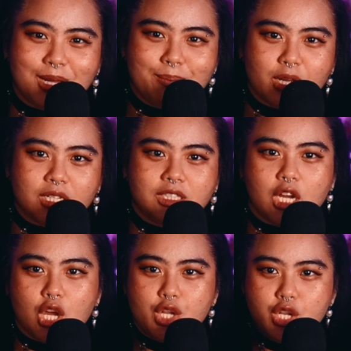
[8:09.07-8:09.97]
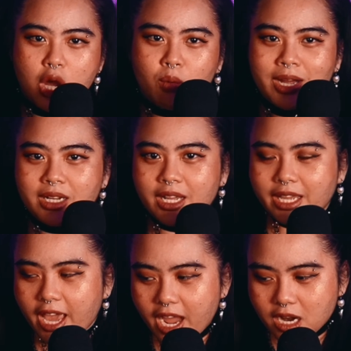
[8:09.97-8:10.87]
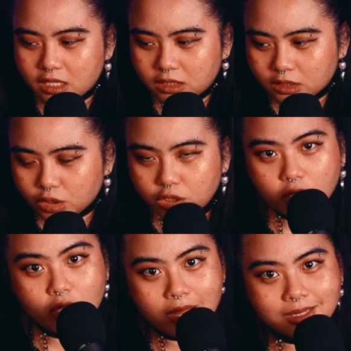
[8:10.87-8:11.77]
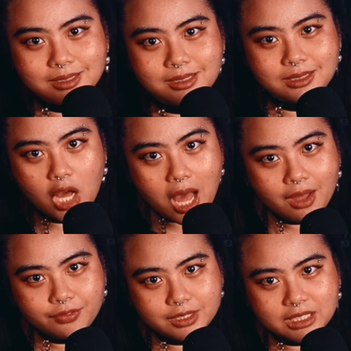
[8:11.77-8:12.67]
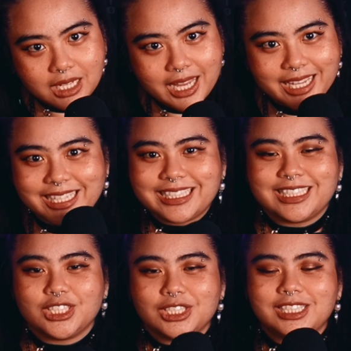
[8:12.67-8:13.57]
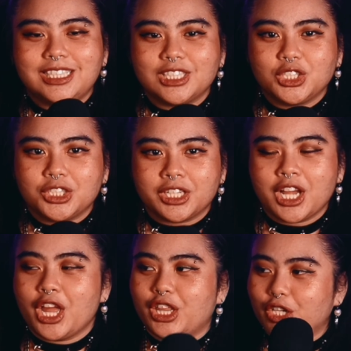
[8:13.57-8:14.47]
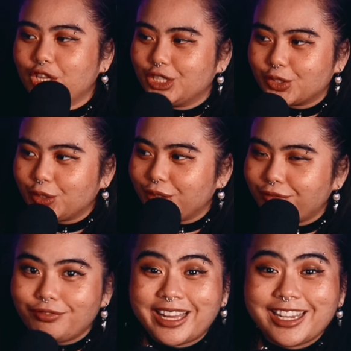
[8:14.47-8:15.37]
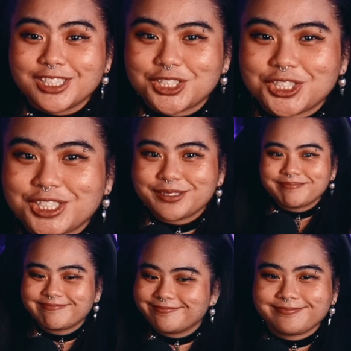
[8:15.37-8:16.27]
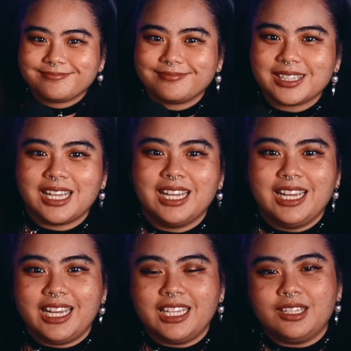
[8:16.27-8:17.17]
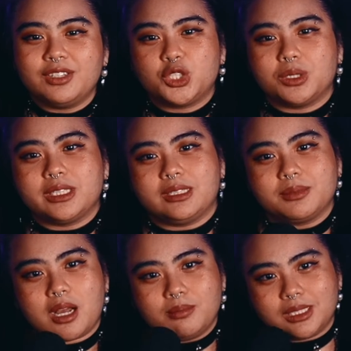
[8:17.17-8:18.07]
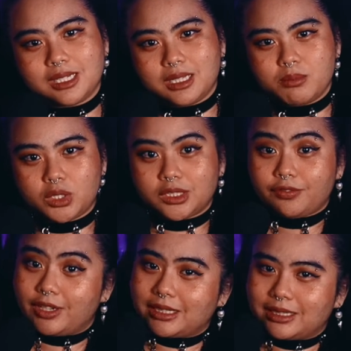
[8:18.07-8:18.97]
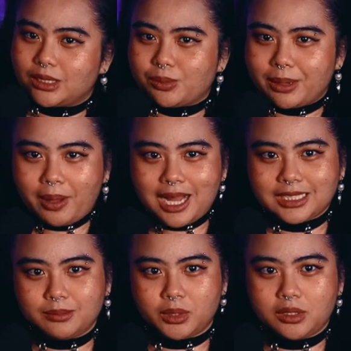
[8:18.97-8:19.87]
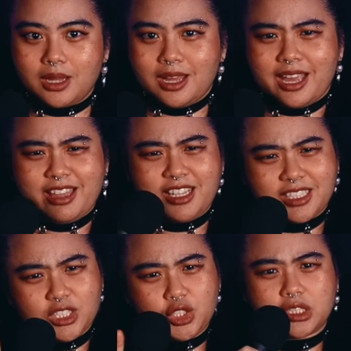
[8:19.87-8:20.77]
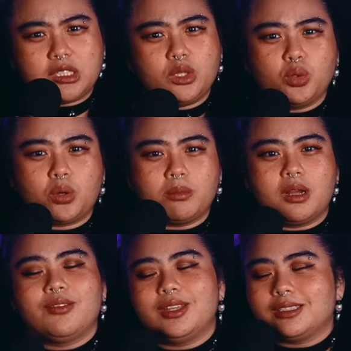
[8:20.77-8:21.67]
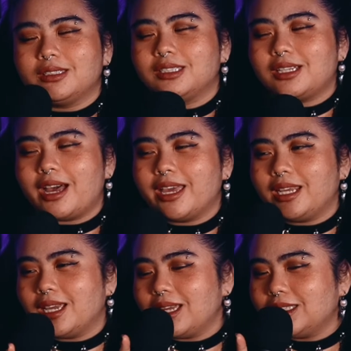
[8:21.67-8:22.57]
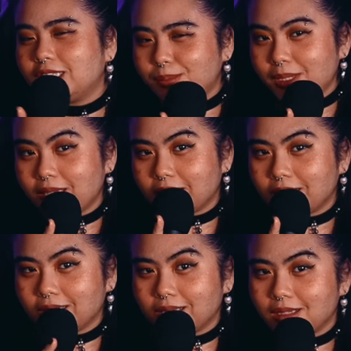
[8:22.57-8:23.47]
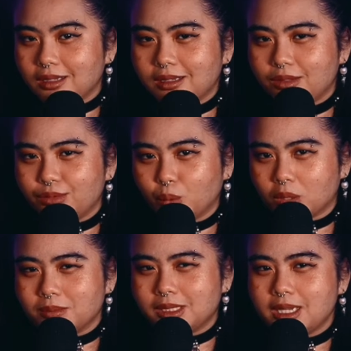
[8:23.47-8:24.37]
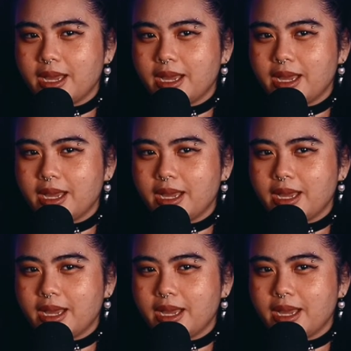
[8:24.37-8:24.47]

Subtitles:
because no one cares so long as the coffee isn't singeing their literal flesh. Individualism comes in the most faceless way possible, and this is just the norm of their society. And speaking of norms,